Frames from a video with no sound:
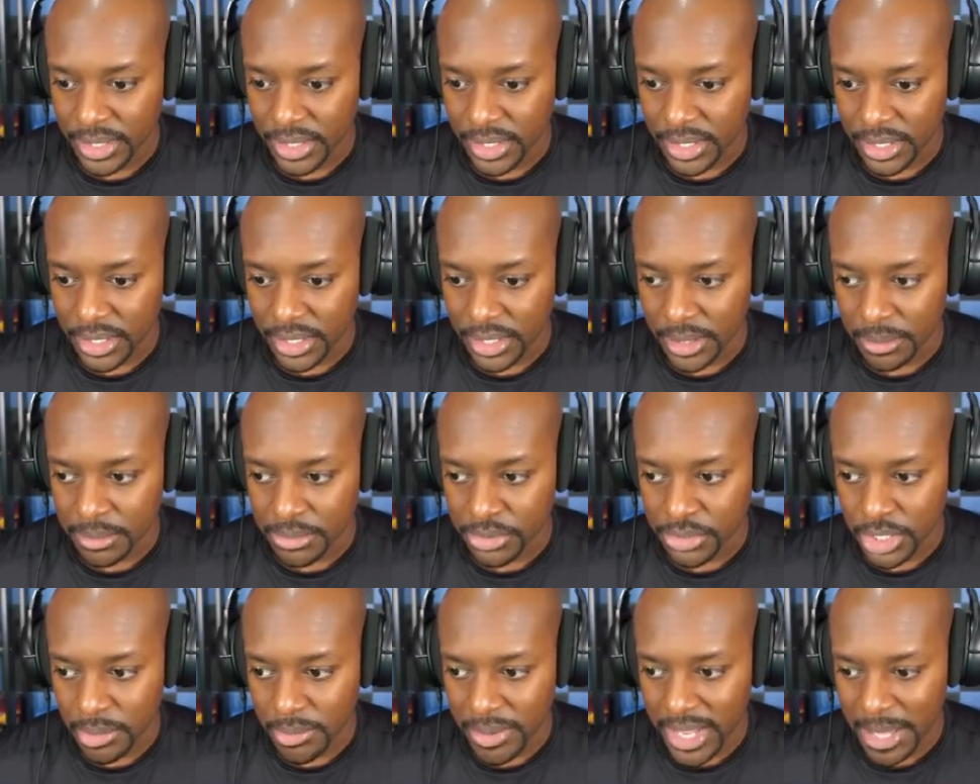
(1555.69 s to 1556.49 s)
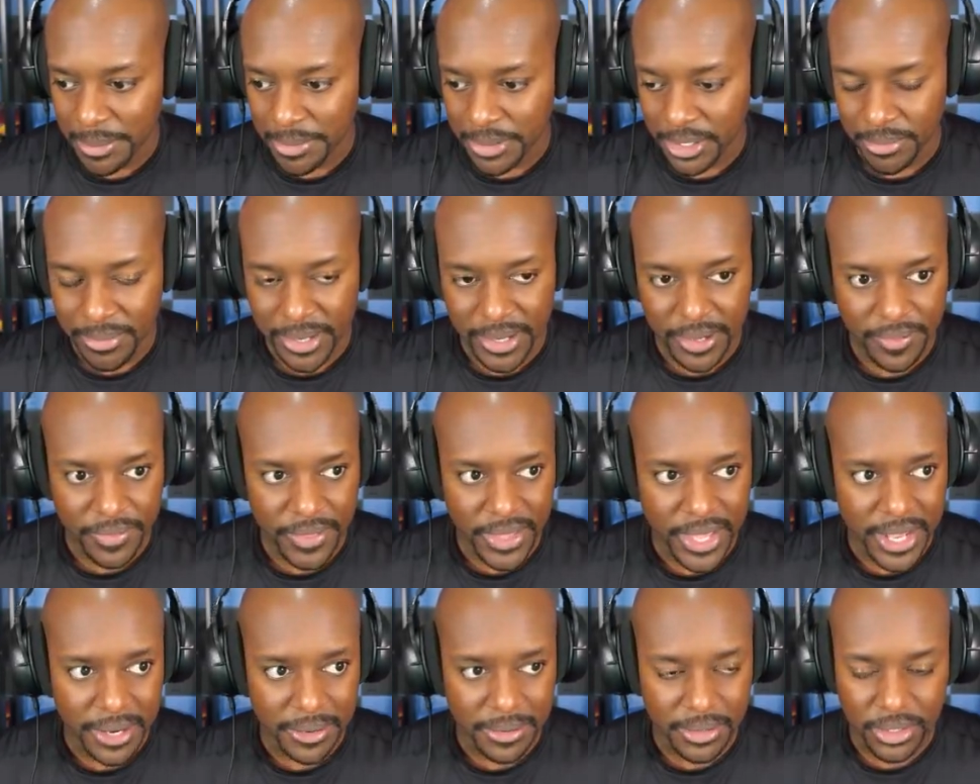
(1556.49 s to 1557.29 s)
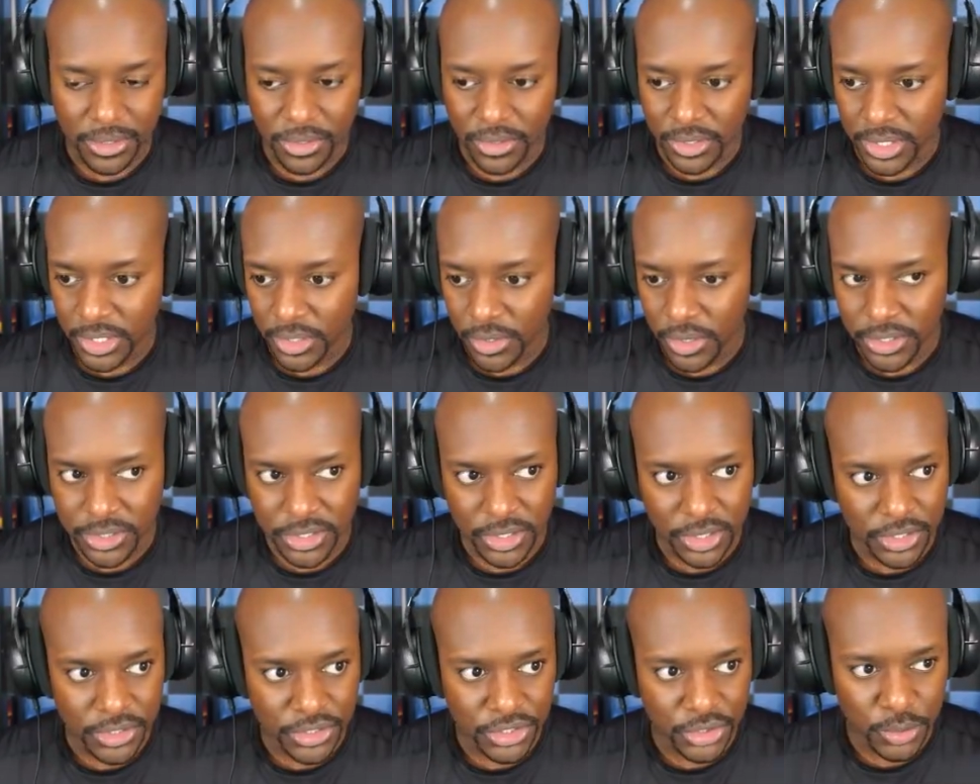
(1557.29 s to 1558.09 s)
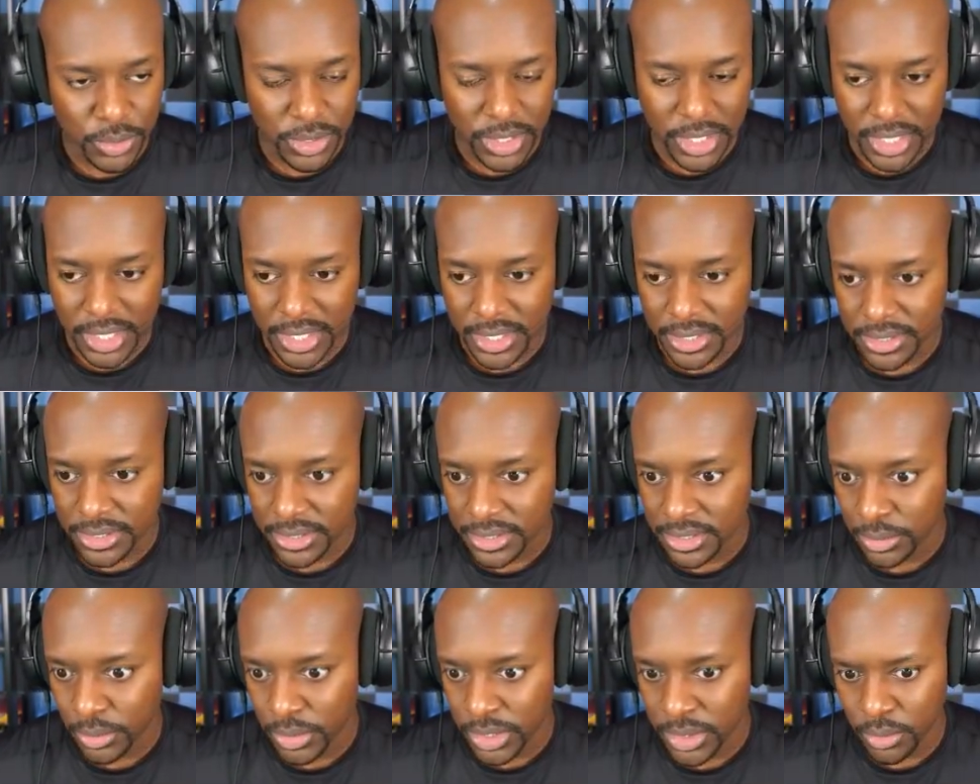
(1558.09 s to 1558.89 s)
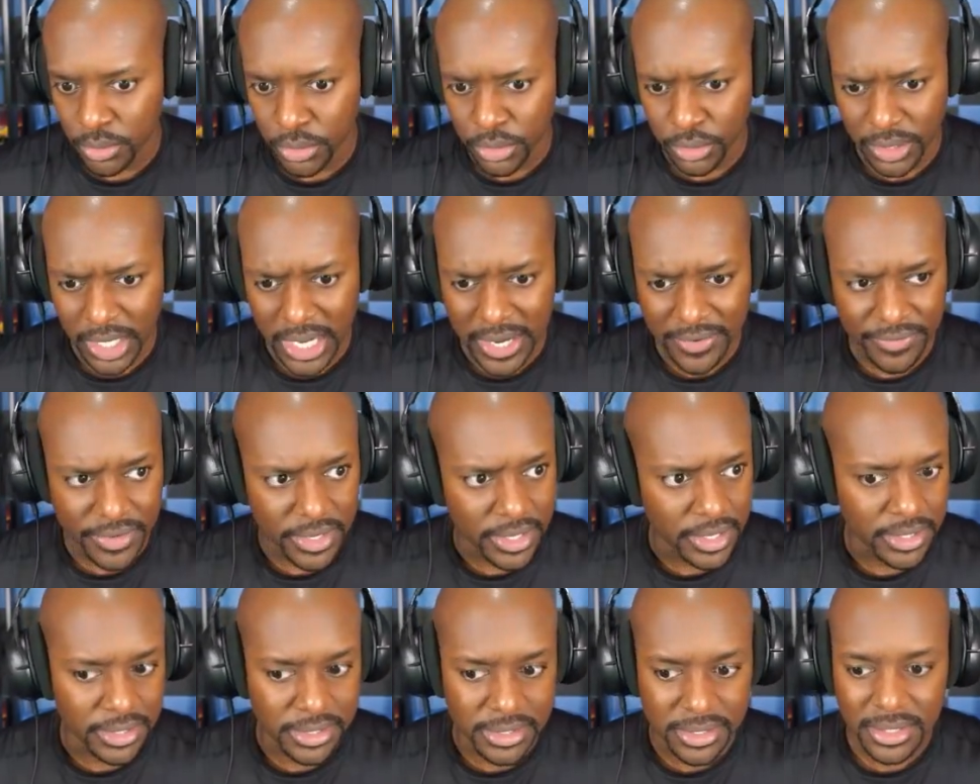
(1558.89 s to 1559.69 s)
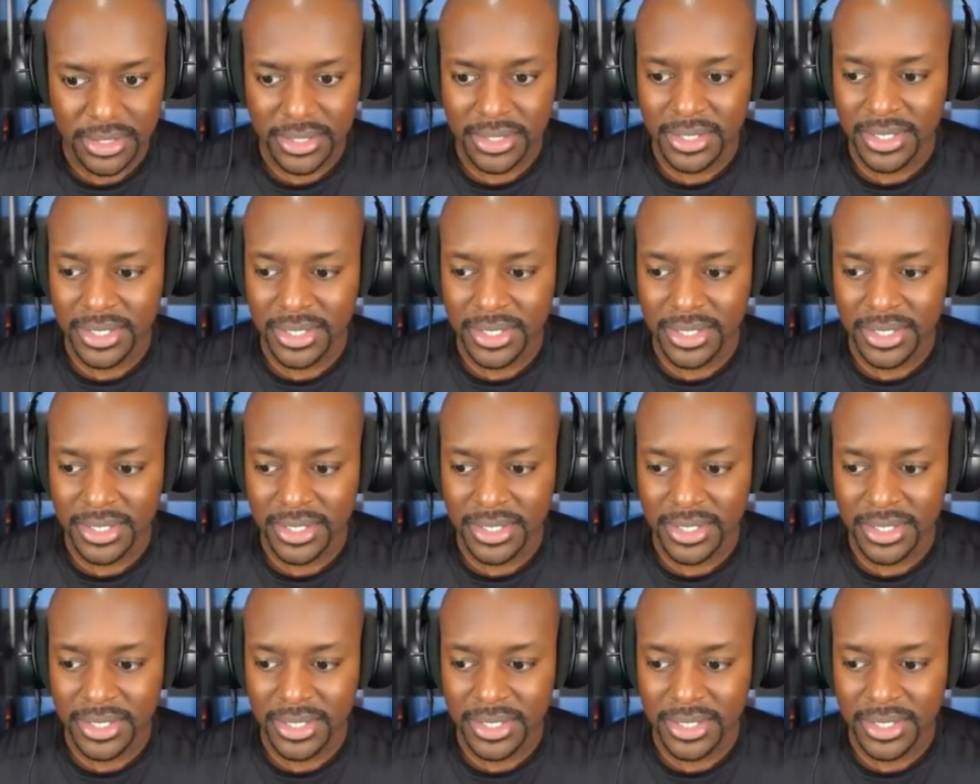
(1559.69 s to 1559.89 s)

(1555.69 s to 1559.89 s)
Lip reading: So I'm happy about that. It only took us 3 days. Three real life days